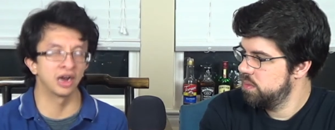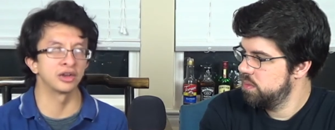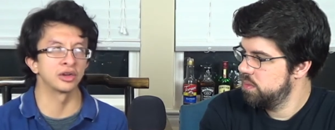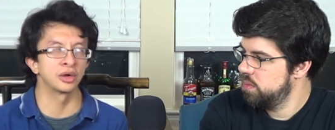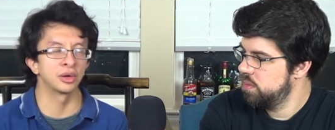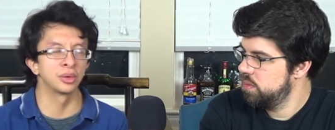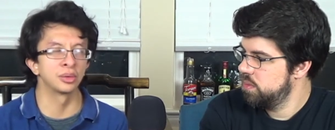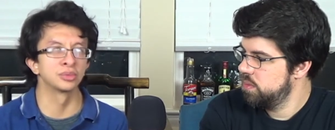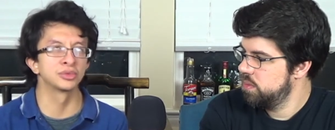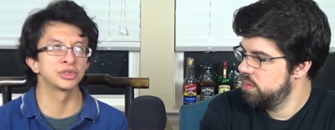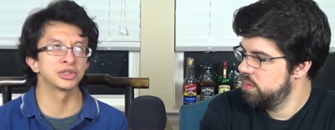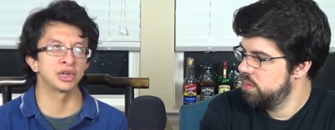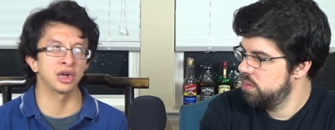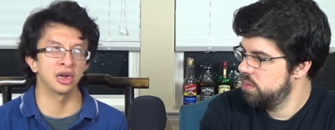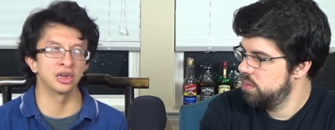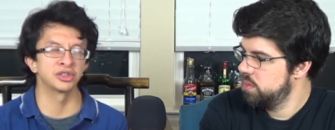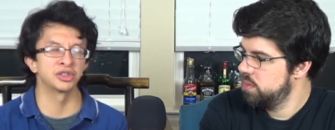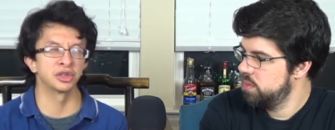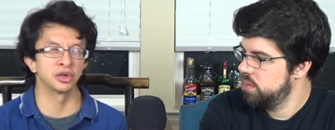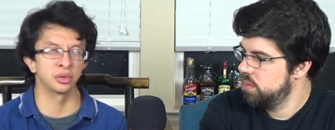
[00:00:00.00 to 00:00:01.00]
Speaker 1: I know
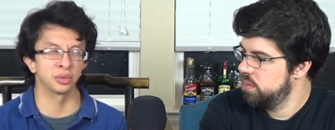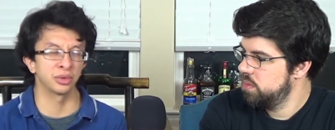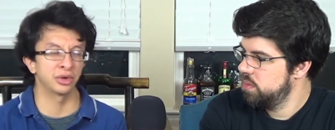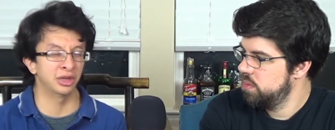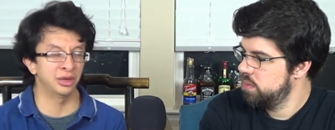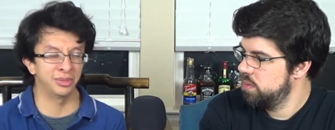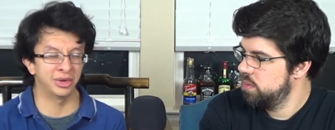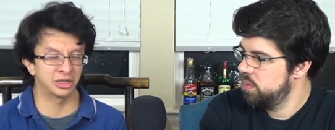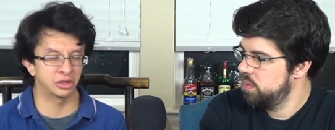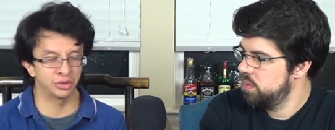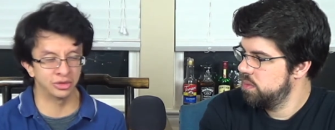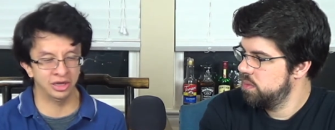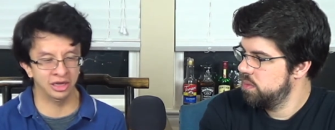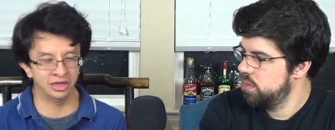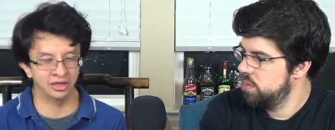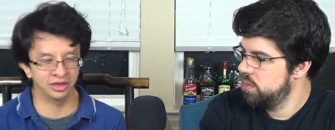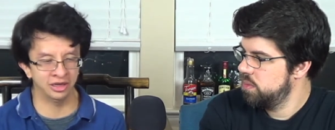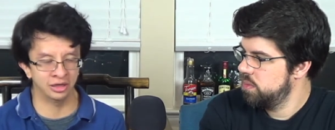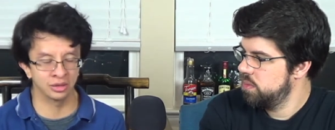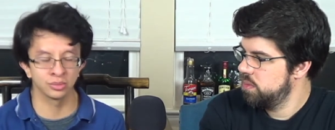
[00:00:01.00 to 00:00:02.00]
scotch you don't really mix with
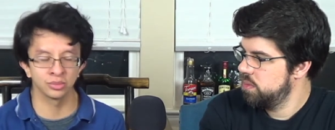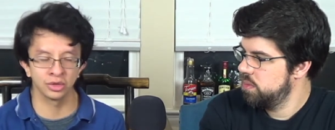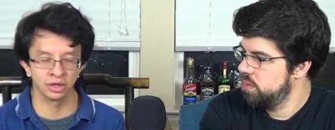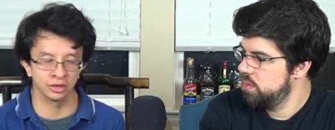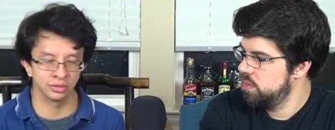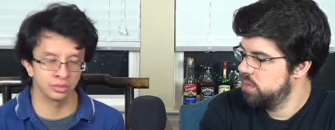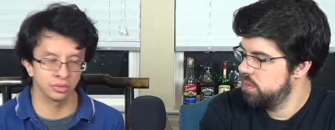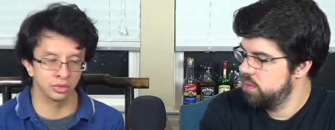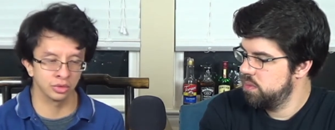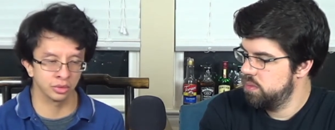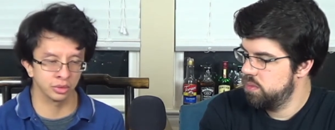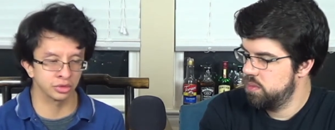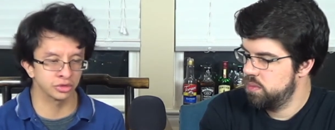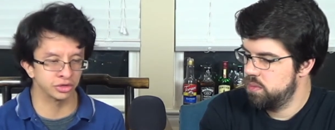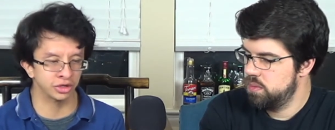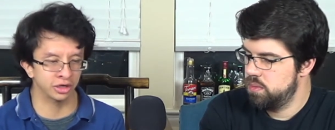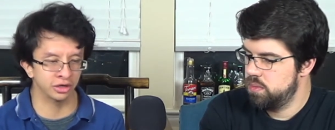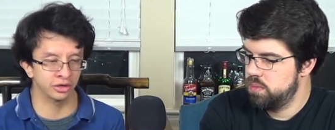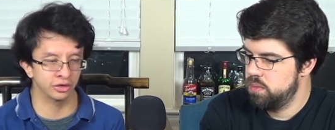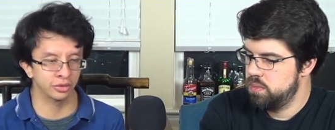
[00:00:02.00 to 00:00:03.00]
anything, but we'll we'll
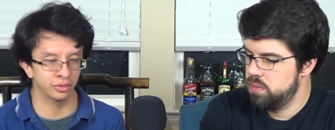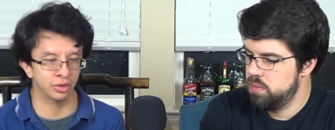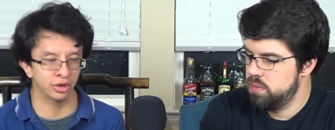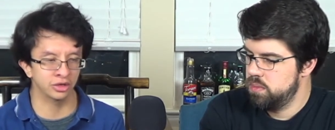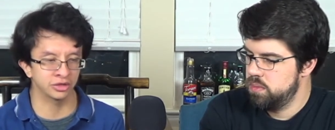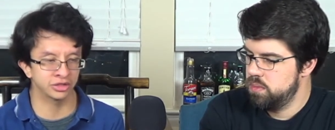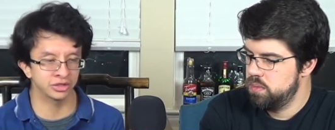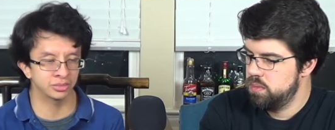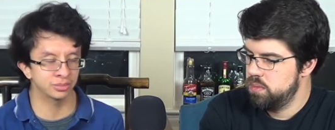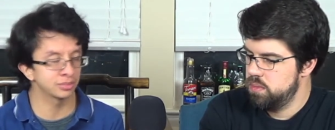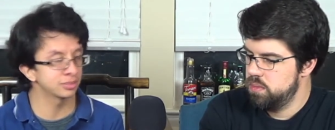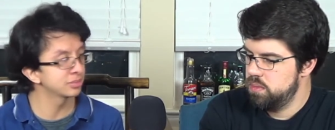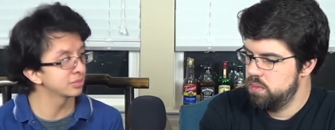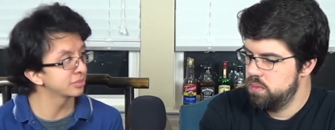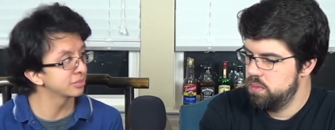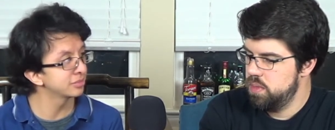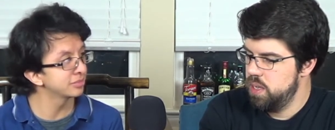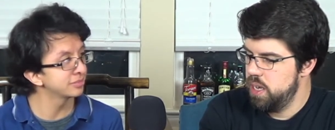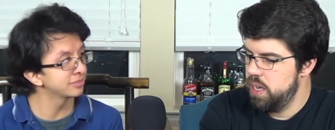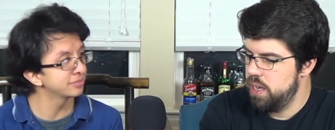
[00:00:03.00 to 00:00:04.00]
try it on the rocks.
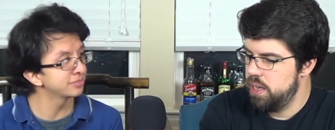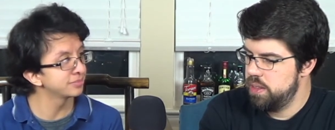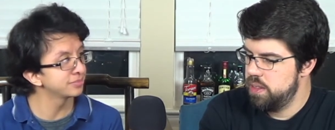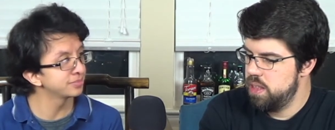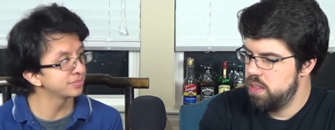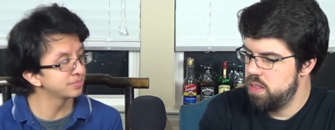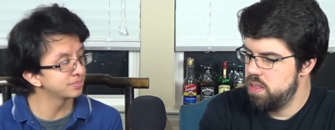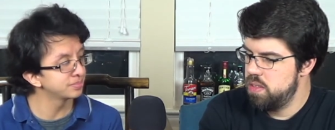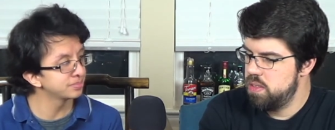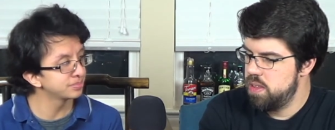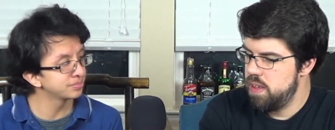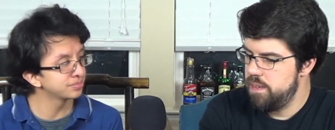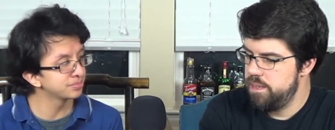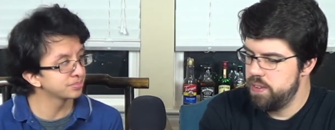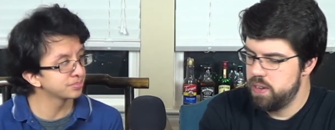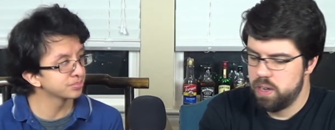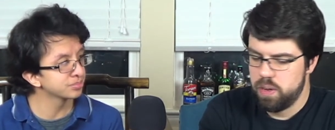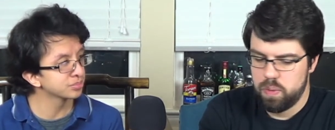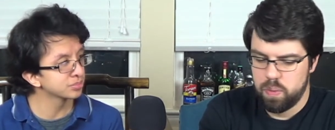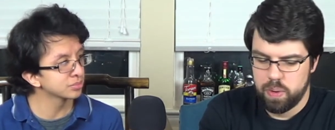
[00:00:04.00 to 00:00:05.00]
Speaker 2: Yeah, this is
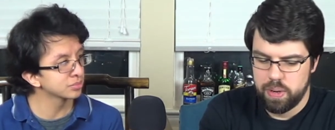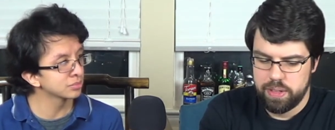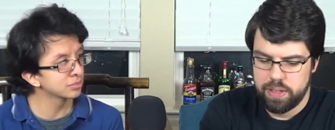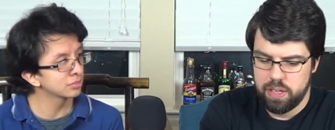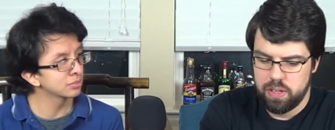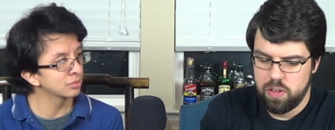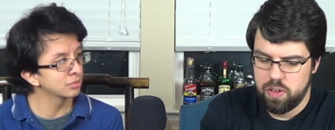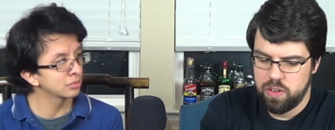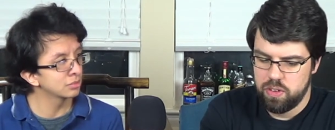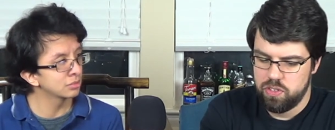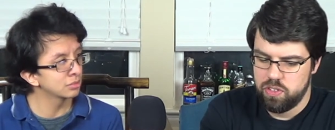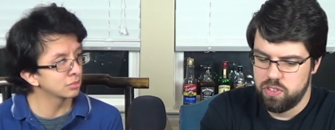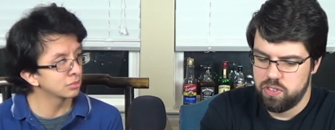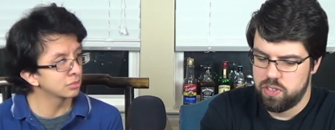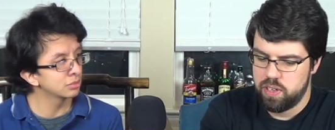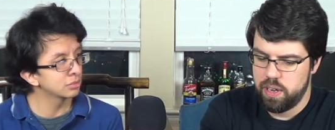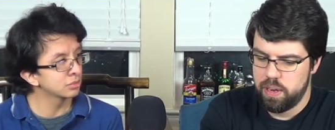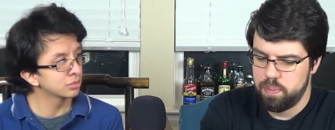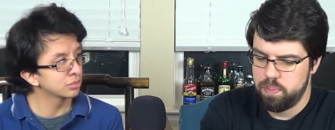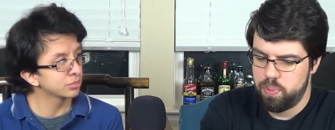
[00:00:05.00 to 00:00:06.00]
definitely one that you can
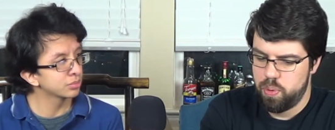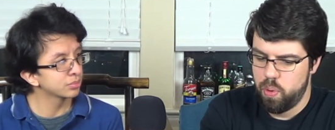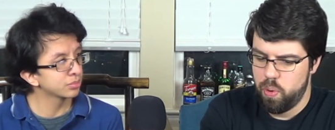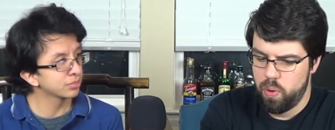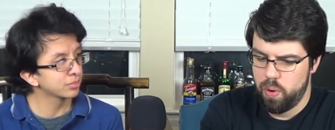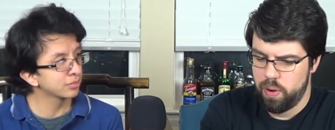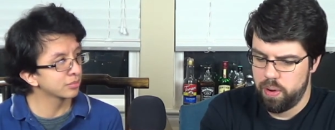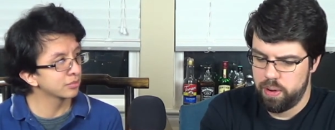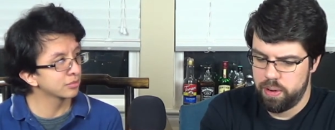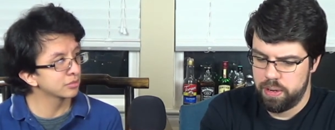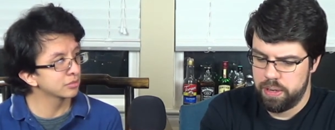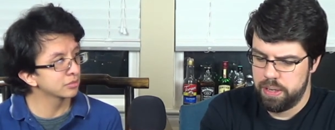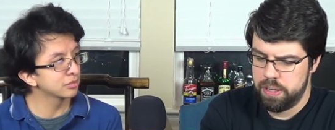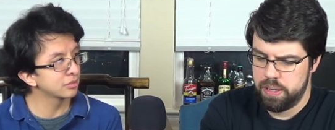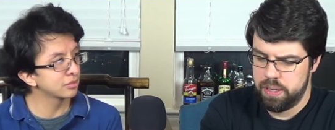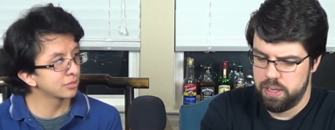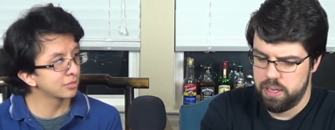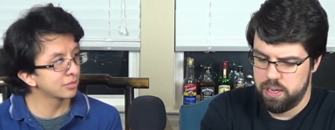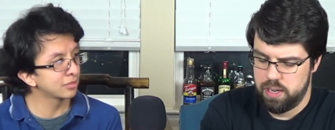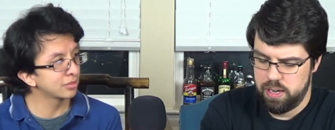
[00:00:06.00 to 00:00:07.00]
just like pour
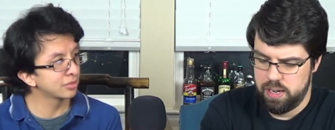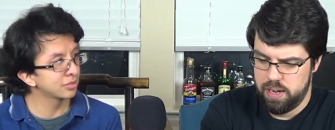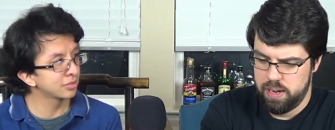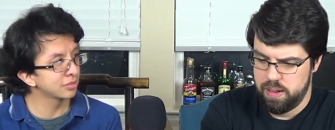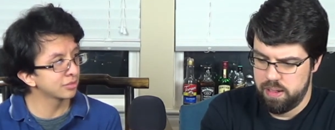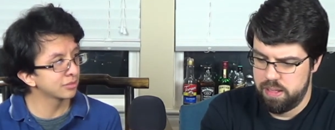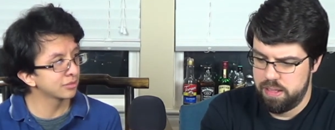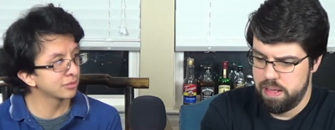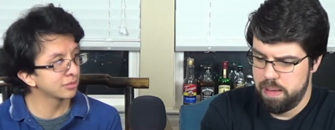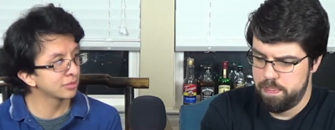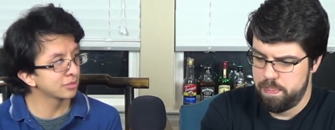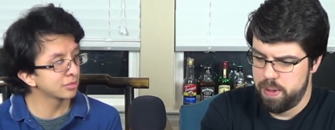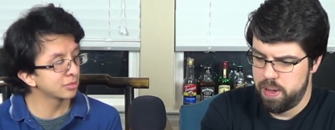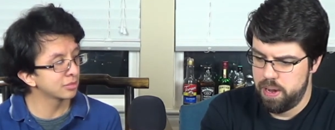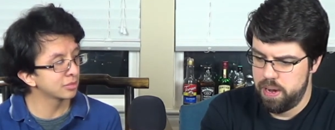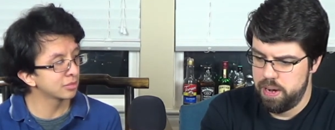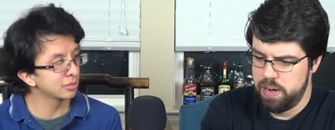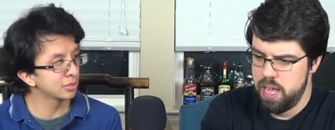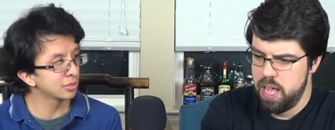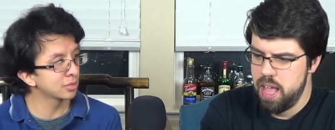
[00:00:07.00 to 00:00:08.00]
and sip
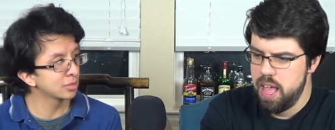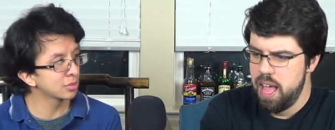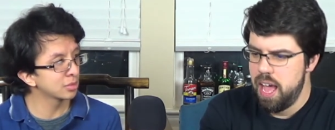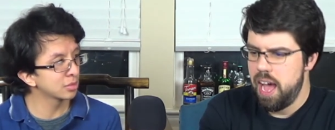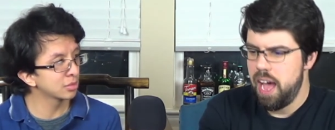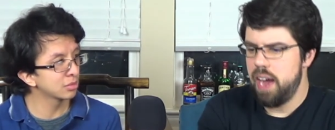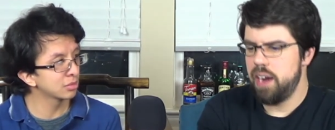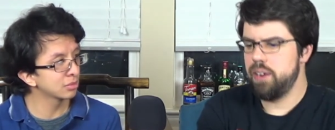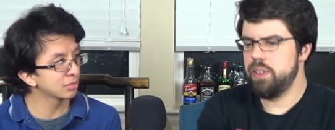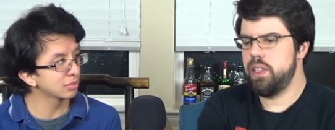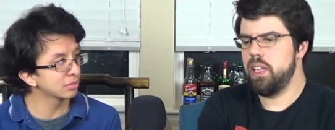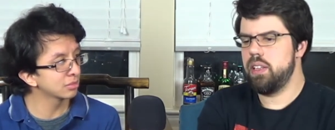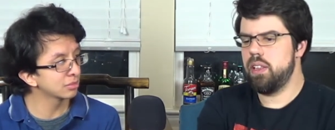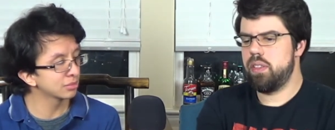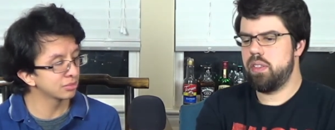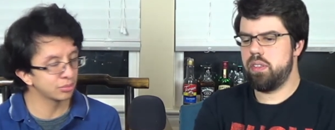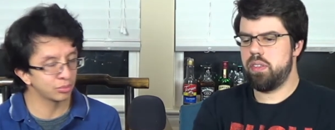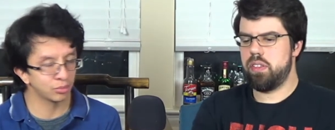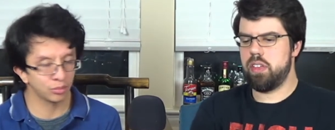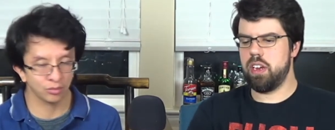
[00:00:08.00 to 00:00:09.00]
on. I don't think
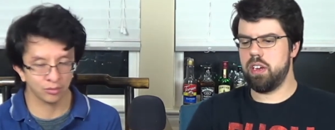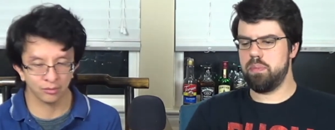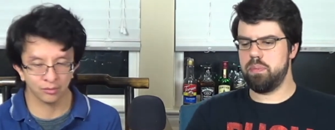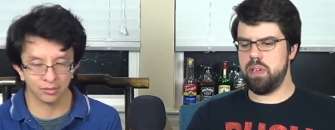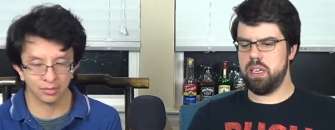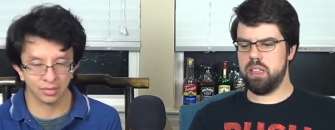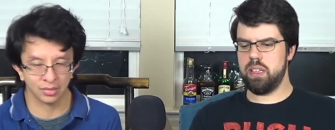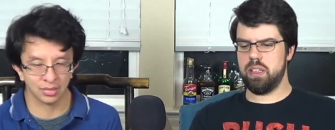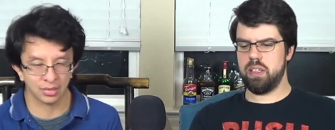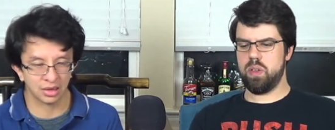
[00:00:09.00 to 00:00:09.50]
this is gonna be the